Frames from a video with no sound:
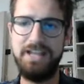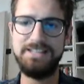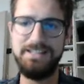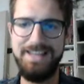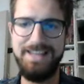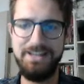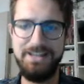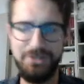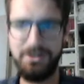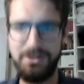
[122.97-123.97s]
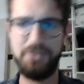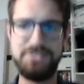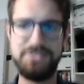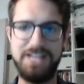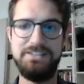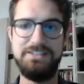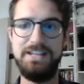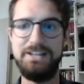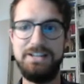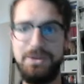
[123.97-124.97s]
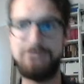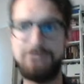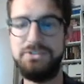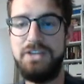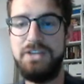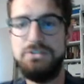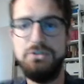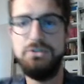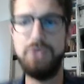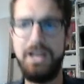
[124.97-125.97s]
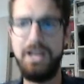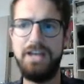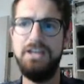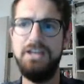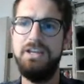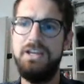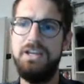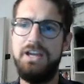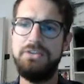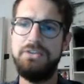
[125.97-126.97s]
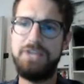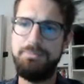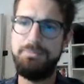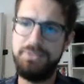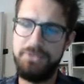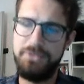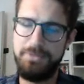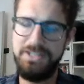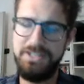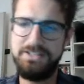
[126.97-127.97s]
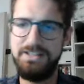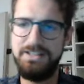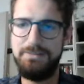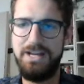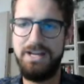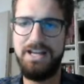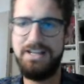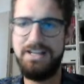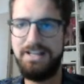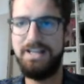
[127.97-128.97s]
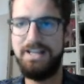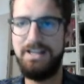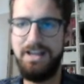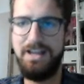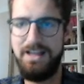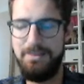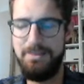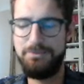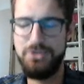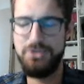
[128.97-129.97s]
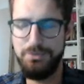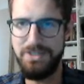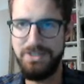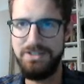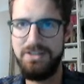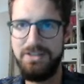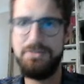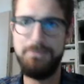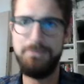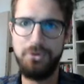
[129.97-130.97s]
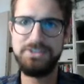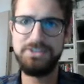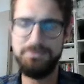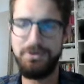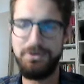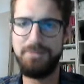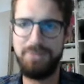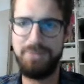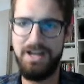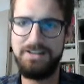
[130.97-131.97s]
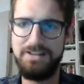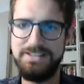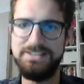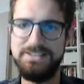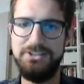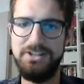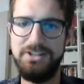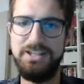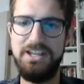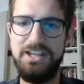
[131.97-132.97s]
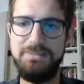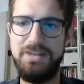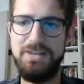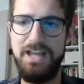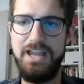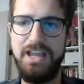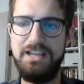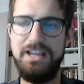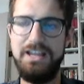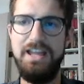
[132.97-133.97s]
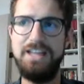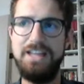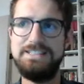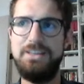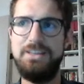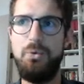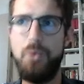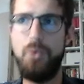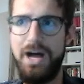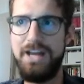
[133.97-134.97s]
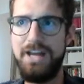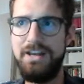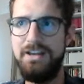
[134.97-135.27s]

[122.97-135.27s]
and yeah, you have a lot of tactical grabs you can do and you can pivot a bit, but to me the most important part is the early game. Like, it's the one